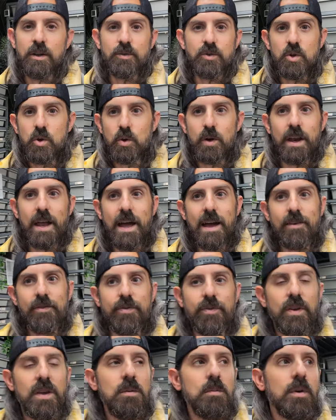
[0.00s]
You can have
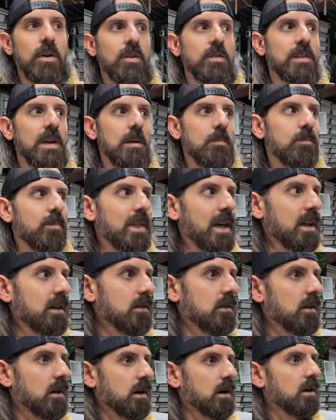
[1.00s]
females.
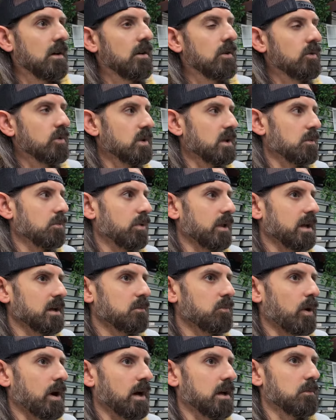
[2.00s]
That OD
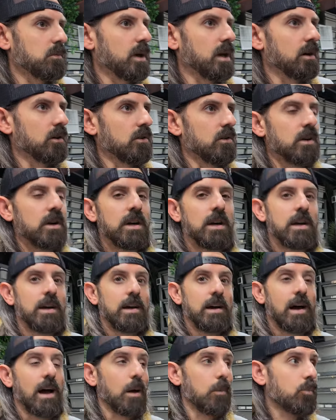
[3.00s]
Blade pied male,
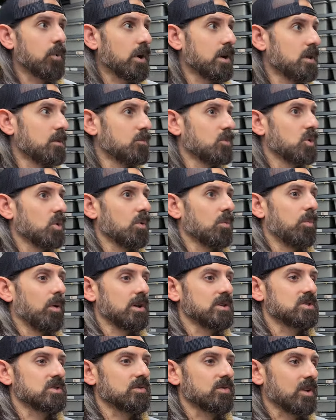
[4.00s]
I bred him to a
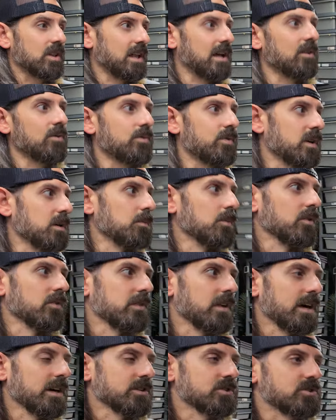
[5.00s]
bunch of clown
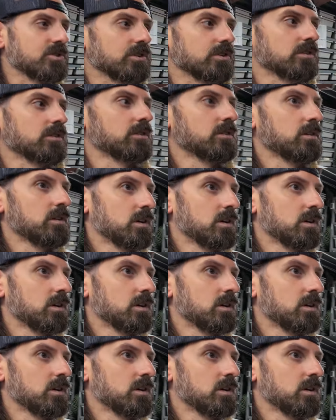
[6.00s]
females last year.